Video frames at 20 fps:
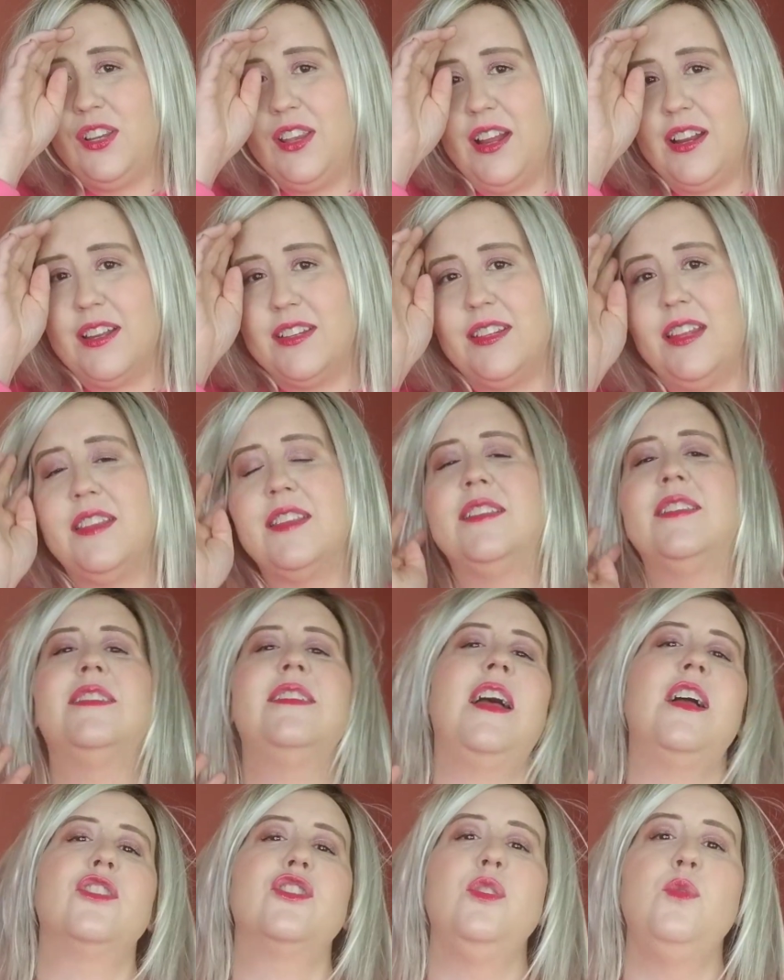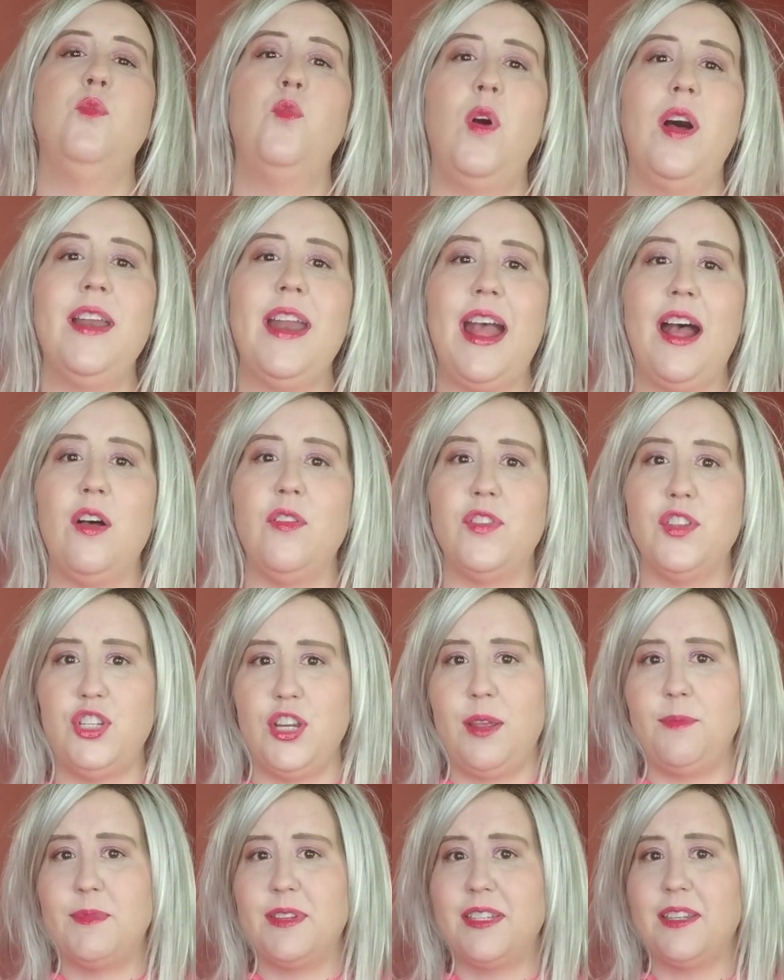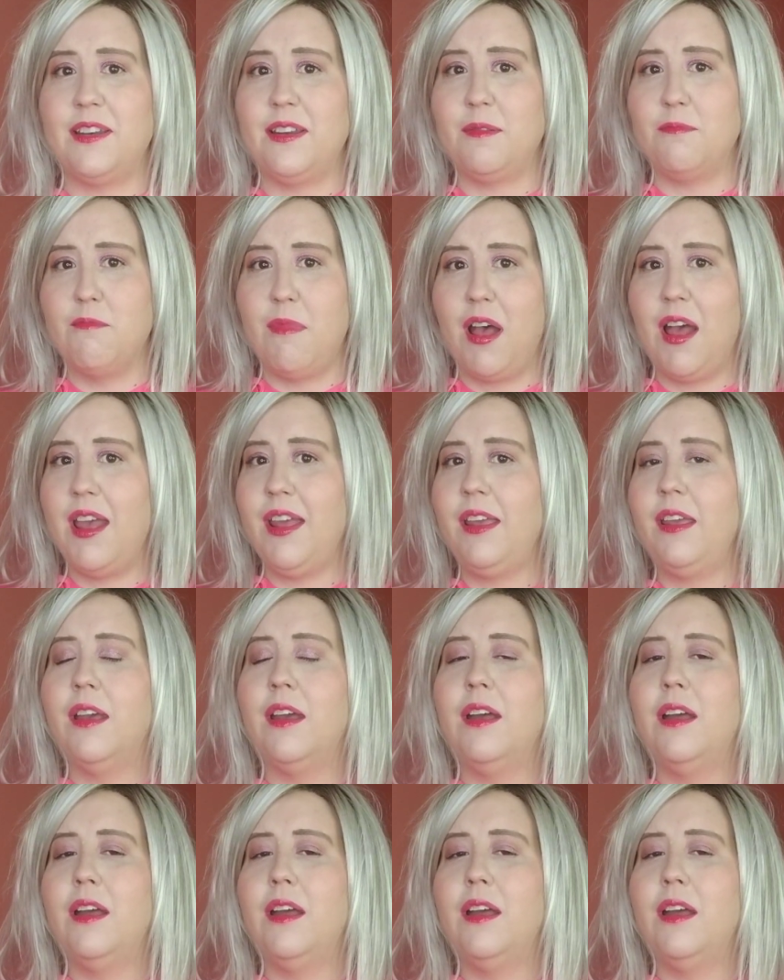like I said, this is actually one out the Jameson in my